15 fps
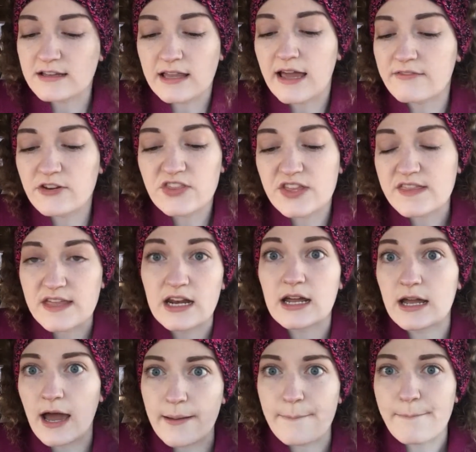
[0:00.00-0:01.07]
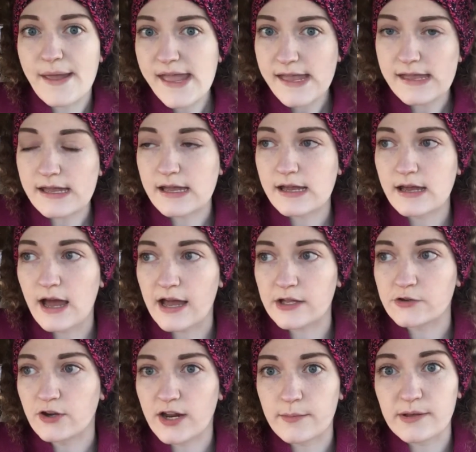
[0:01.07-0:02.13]
everything that I make, I
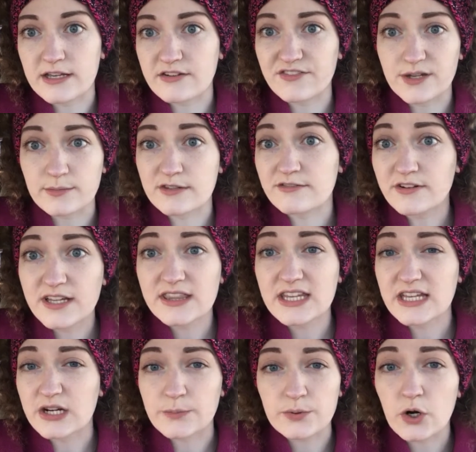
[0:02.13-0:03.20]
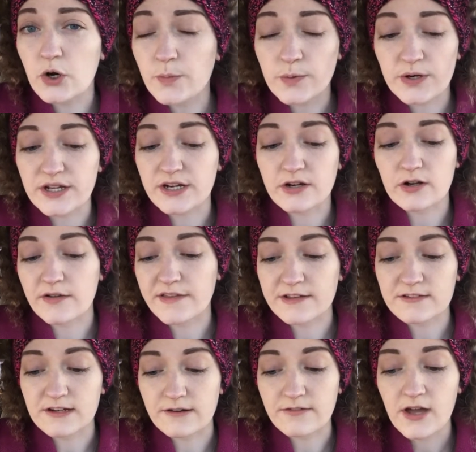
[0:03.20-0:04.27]
try to make it family friendly and appropriate and all
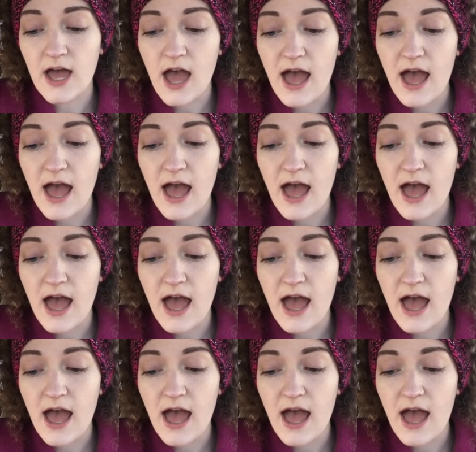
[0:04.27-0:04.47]
that stuff.